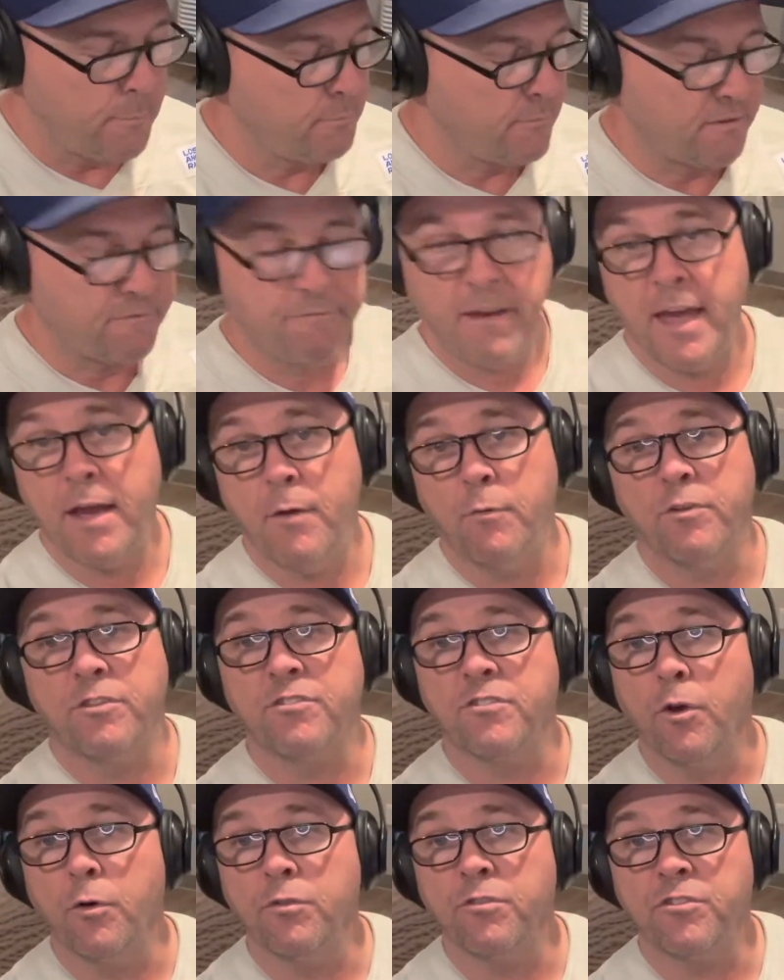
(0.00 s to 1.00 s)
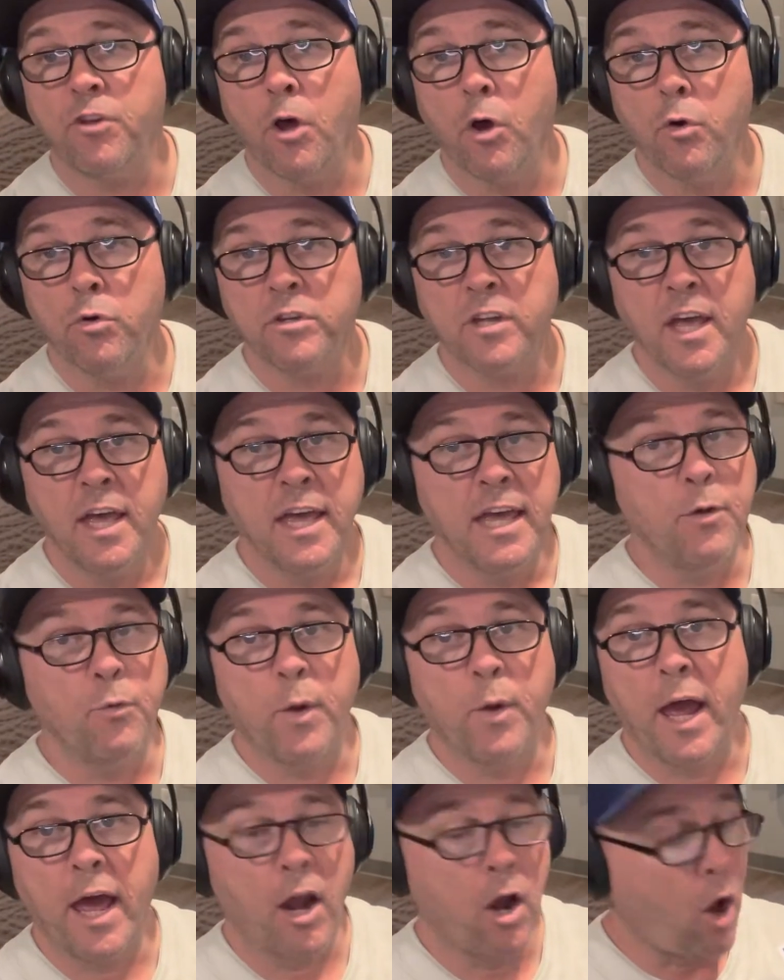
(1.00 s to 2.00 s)
McVay was so stoked, he
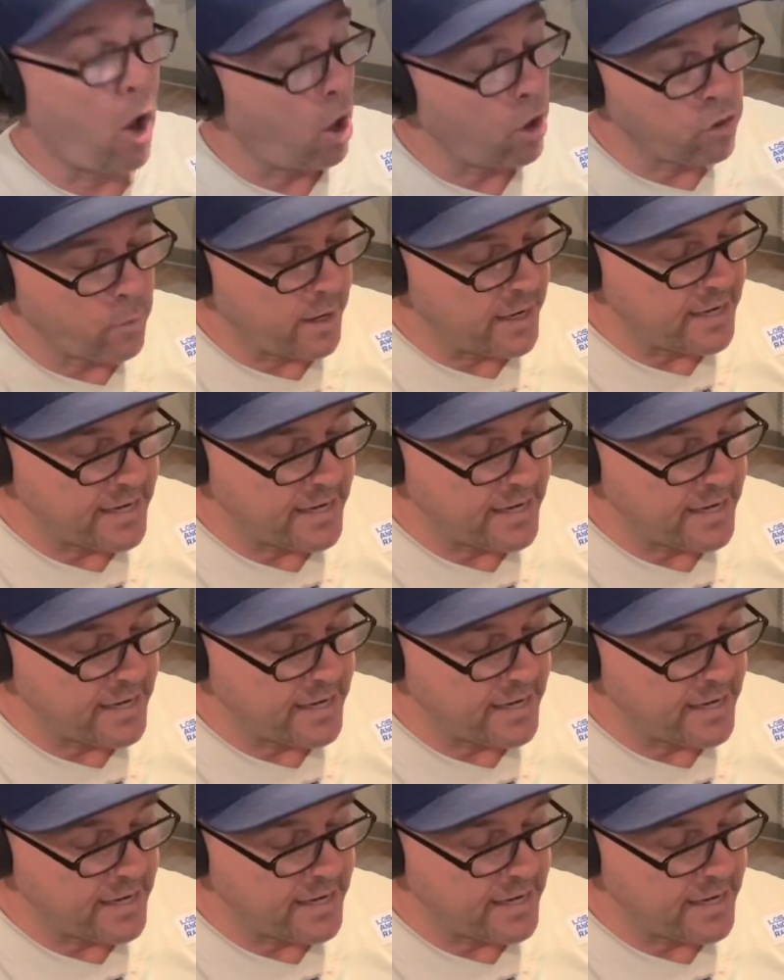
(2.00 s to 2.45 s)
ran all the way